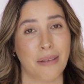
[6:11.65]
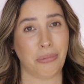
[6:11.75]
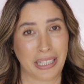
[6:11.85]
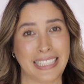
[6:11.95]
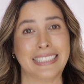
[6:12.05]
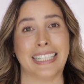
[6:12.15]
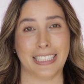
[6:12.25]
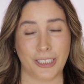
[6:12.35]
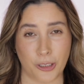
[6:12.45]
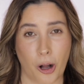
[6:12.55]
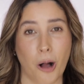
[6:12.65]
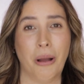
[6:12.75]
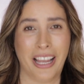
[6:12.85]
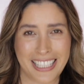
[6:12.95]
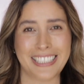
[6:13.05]
please
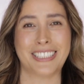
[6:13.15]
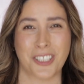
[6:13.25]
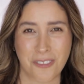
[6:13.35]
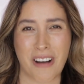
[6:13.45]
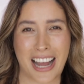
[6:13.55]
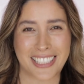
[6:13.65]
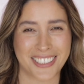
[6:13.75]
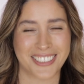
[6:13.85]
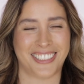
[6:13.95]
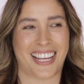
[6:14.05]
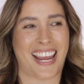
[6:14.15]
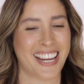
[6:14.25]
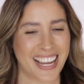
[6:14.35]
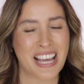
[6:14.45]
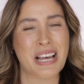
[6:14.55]
stop, it's too much to
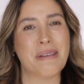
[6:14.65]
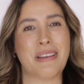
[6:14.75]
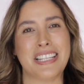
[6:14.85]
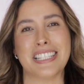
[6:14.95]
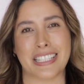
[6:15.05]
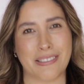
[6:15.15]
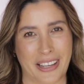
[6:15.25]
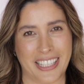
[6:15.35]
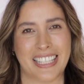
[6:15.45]
take, but it's just fun.